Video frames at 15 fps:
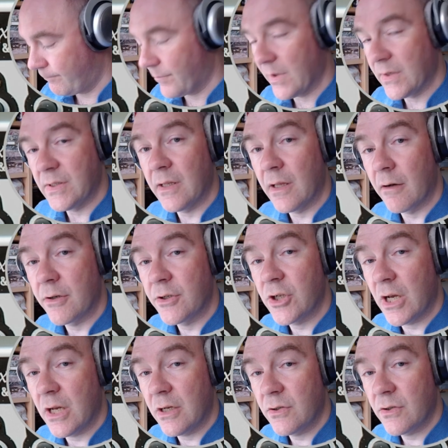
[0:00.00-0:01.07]
You see there it
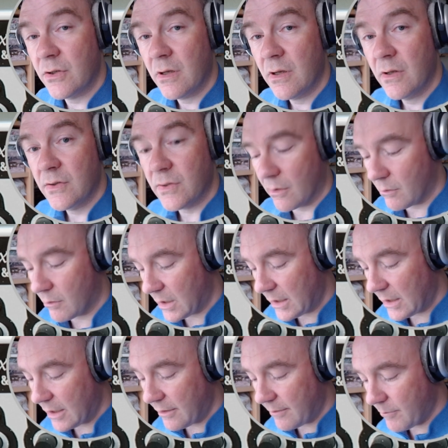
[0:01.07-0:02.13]
changed. So a
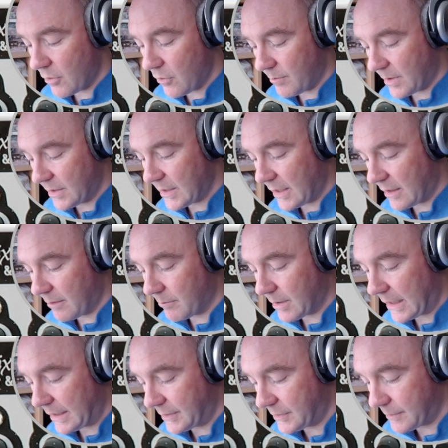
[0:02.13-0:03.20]
lot of movement taking
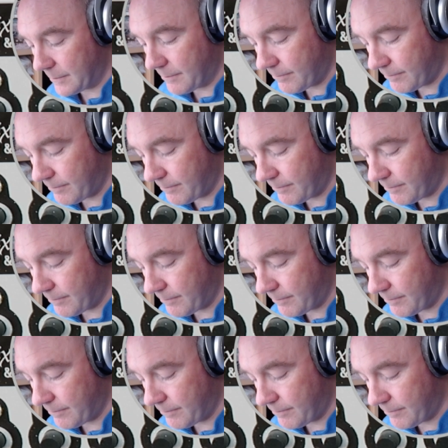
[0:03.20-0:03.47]
place,